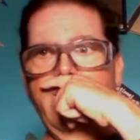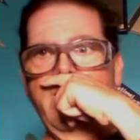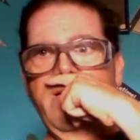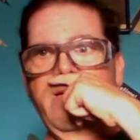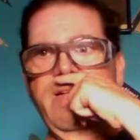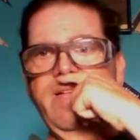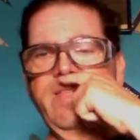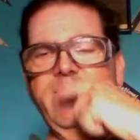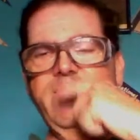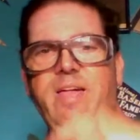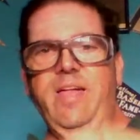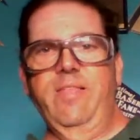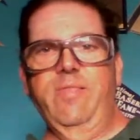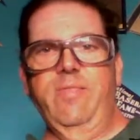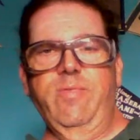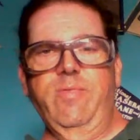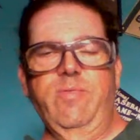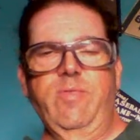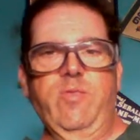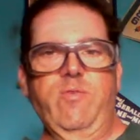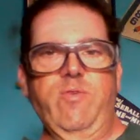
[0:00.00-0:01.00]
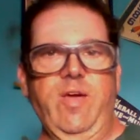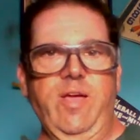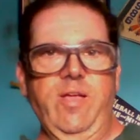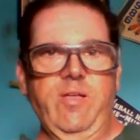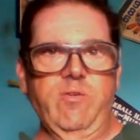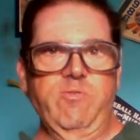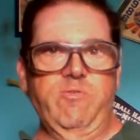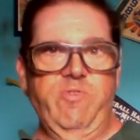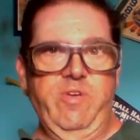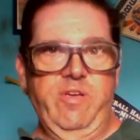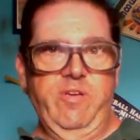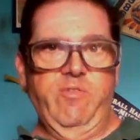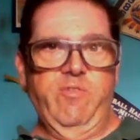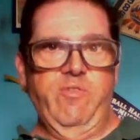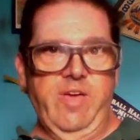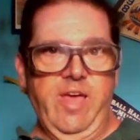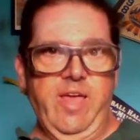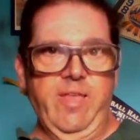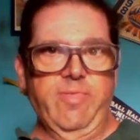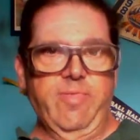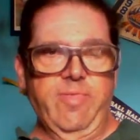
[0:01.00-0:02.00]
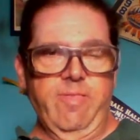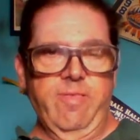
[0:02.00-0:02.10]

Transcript: And then they're trying to recreate